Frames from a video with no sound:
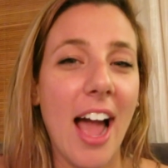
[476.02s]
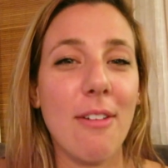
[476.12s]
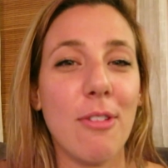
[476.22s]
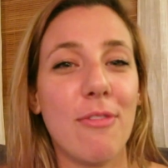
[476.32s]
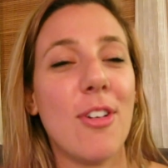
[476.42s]
I
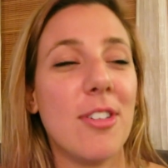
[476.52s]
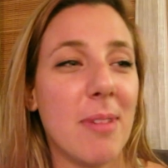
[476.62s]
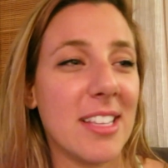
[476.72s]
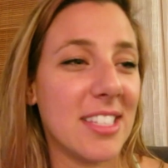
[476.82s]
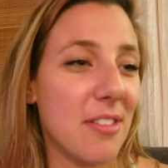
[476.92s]
referred to
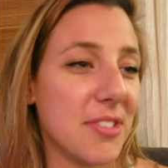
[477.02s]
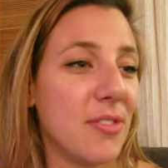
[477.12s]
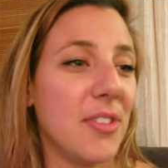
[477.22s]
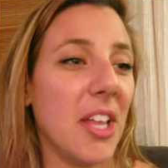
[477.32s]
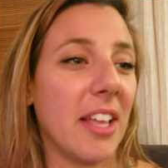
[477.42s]
myself as
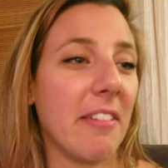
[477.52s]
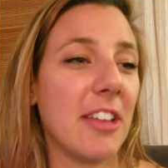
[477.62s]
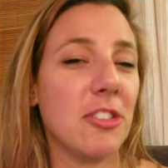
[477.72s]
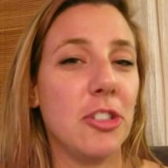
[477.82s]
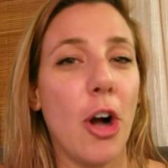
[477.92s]
feeling
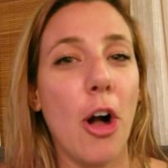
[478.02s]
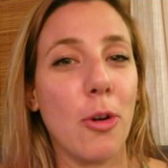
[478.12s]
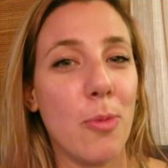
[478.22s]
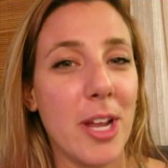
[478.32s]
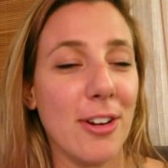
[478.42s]
like
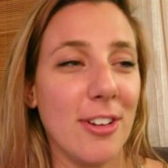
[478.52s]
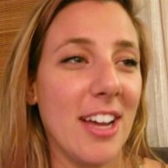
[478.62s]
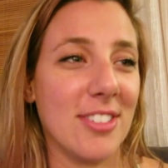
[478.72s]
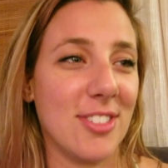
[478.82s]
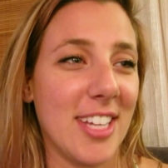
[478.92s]
dog wiener
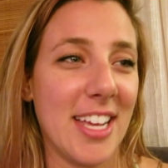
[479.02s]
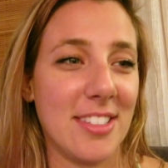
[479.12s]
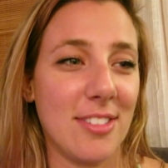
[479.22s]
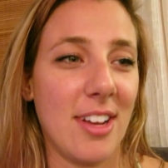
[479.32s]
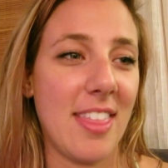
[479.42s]
yesterday, so I